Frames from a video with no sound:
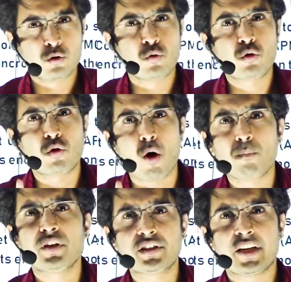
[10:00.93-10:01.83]
to
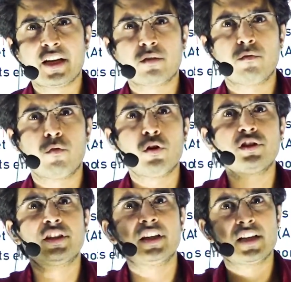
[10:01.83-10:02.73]
compensate for
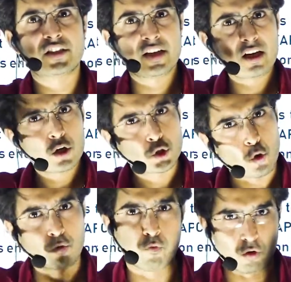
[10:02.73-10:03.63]
GST
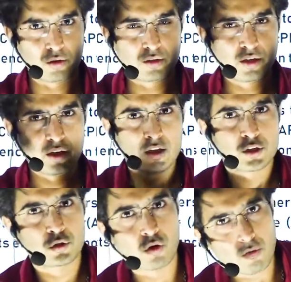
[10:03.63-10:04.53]
shortfall.
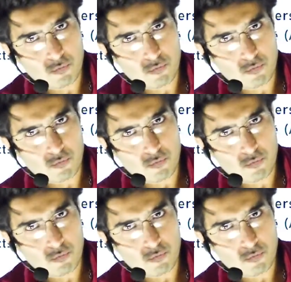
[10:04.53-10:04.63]
So